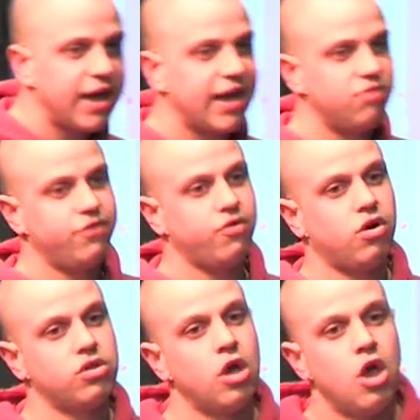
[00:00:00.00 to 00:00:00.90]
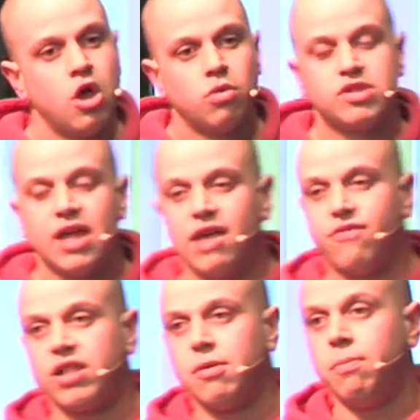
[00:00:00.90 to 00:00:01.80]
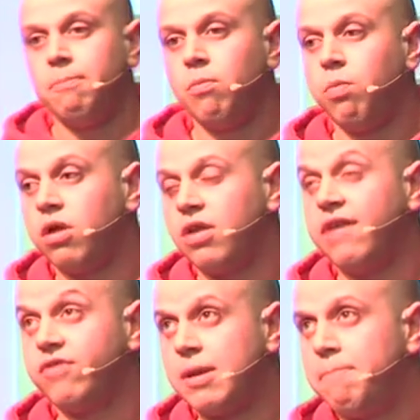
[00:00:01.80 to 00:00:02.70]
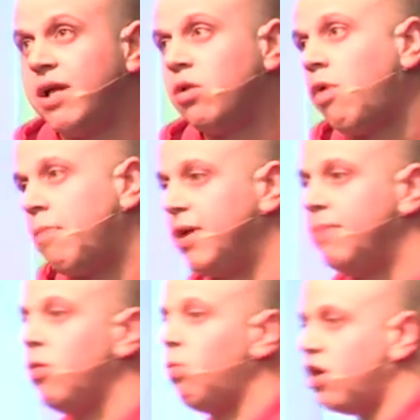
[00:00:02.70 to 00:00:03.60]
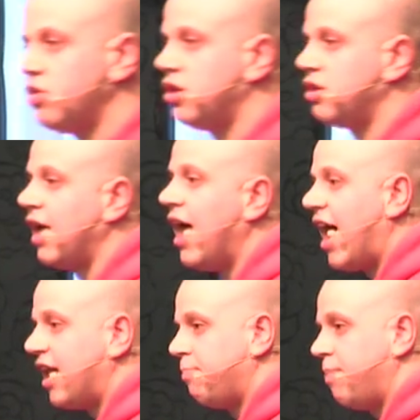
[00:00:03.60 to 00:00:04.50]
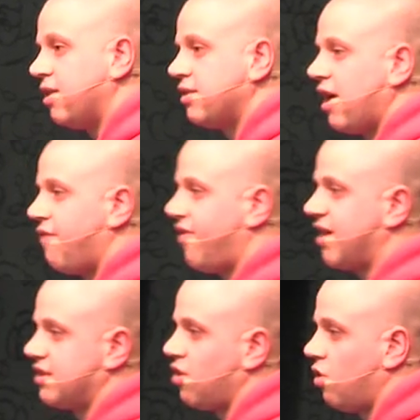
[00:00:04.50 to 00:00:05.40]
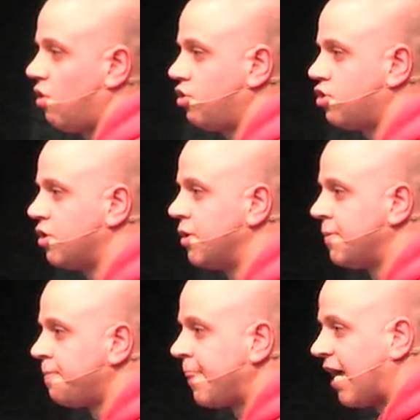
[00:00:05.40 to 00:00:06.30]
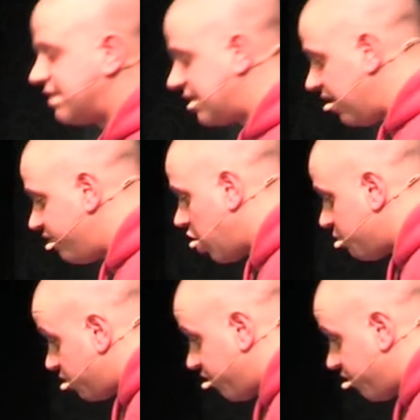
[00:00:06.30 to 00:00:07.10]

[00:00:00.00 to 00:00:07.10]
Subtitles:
Henry Ford was that if I'd have built what people wanted, I'd have built a faster horse. And Steve Jobs was